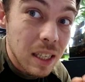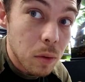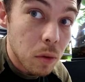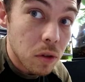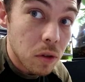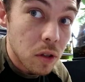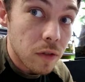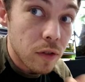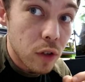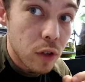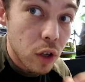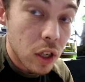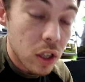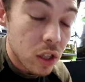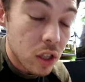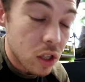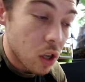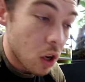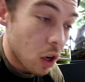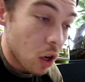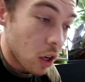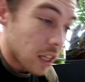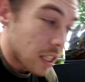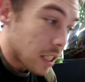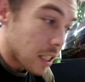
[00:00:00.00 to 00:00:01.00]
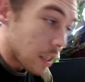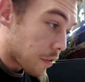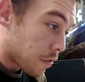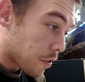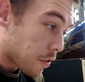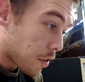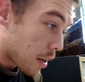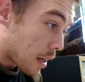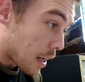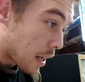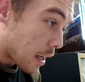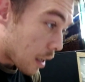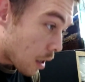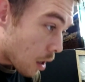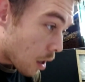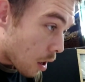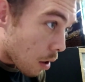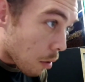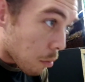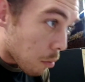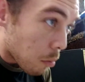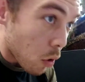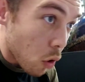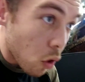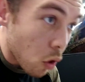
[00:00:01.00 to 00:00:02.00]
These ones have done it slightly differently.
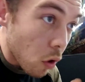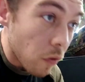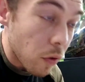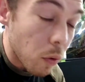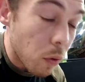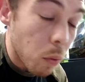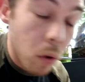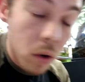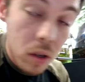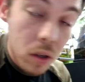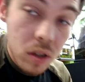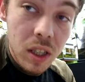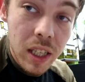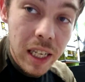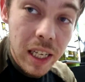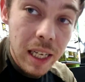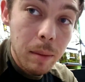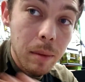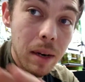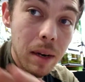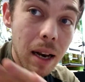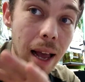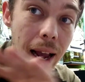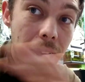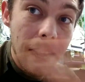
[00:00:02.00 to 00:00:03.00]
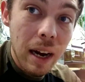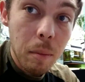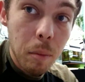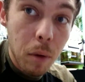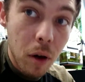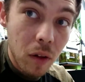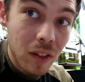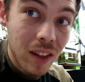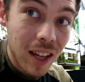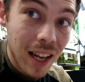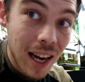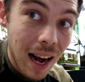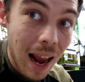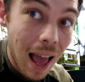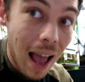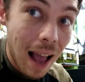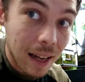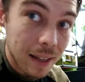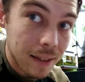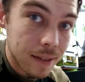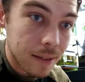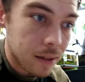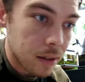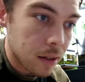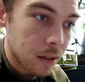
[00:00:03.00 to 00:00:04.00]
My other ones keep laying them on the
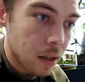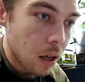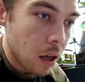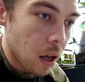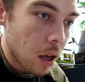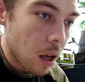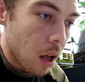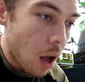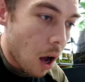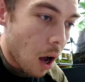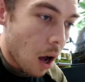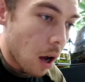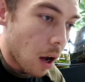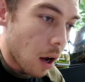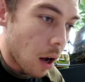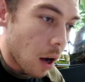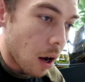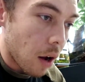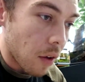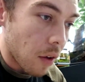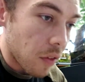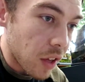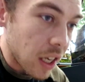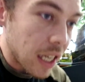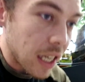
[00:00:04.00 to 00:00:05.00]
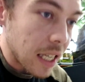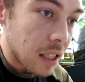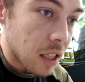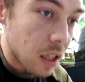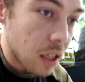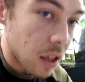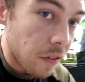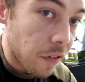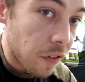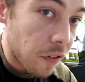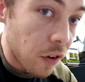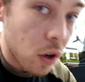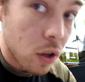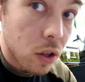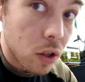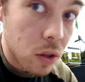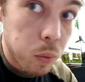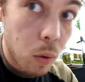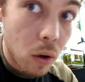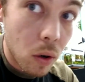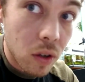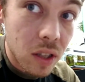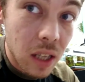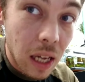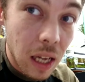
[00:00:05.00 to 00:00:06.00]
glass. These are the
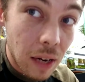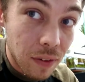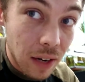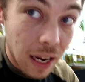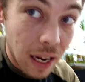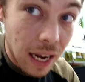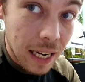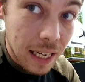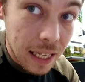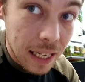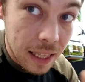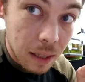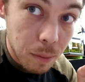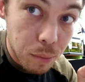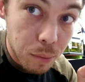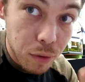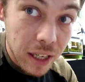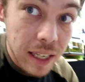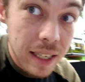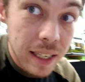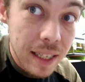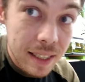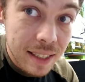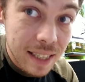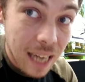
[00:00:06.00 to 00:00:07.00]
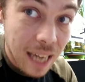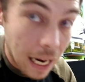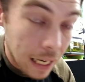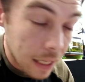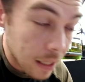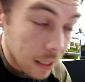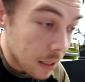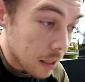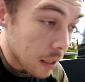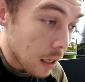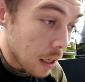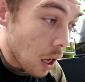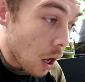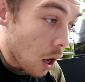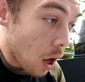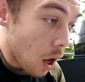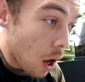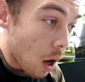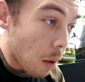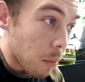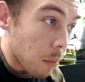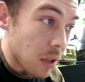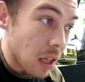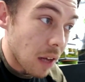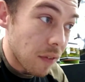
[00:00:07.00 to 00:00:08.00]
first ones they've laid in the breeding tank,
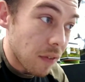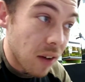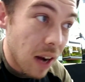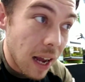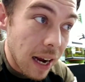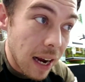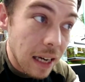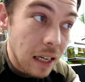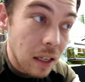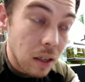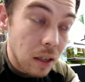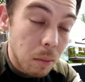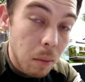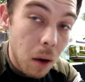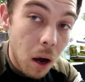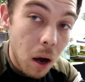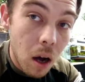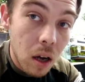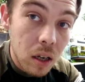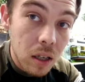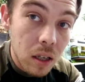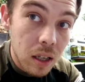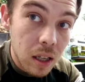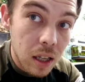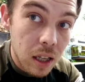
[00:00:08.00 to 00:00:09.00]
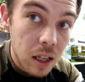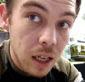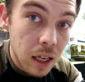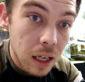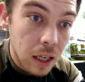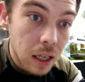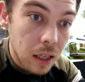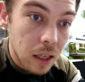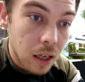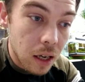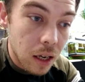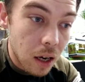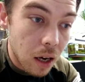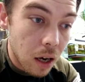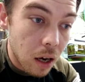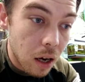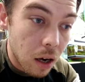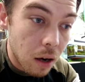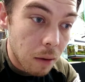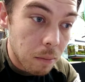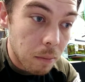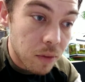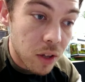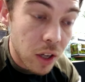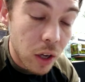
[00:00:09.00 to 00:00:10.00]
but they've laid them on the
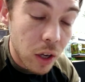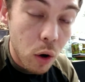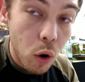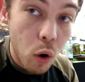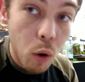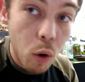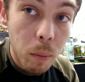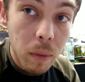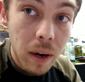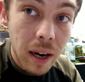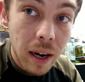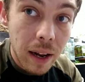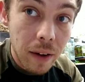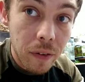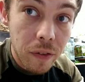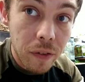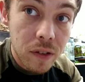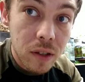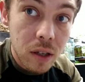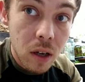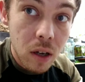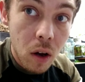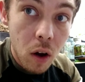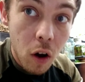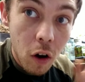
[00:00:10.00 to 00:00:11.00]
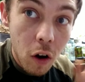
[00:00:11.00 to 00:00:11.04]
uplift